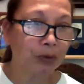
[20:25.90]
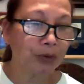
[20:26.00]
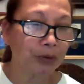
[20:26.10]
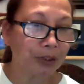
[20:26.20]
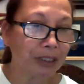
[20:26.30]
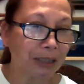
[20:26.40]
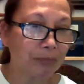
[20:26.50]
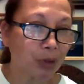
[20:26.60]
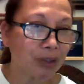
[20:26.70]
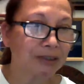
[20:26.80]
on that
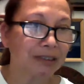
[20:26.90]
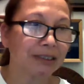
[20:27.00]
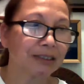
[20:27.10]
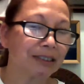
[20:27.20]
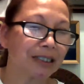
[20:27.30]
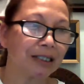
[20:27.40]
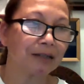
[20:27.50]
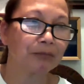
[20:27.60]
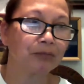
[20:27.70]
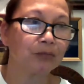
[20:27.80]
project
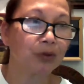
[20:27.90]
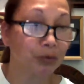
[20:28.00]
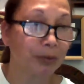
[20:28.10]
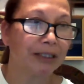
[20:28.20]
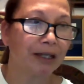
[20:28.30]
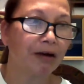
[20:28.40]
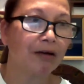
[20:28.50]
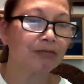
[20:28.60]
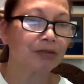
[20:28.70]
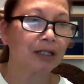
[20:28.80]
on my day off,
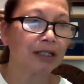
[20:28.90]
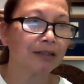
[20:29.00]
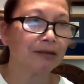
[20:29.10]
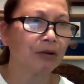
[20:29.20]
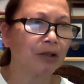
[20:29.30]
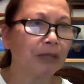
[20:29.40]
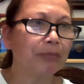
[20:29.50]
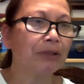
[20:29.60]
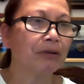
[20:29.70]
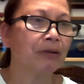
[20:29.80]
and
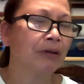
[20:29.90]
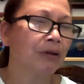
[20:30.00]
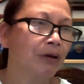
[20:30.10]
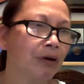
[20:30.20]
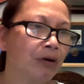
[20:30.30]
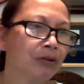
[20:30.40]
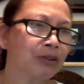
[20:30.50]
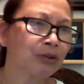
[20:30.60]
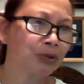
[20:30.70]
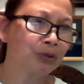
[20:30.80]
even
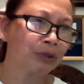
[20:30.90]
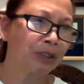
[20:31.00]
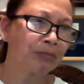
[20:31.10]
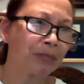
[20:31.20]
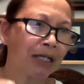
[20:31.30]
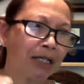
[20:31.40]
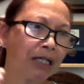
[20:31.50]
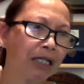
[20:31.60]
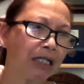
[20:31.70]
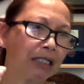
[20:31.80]
also during
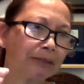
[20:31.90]
my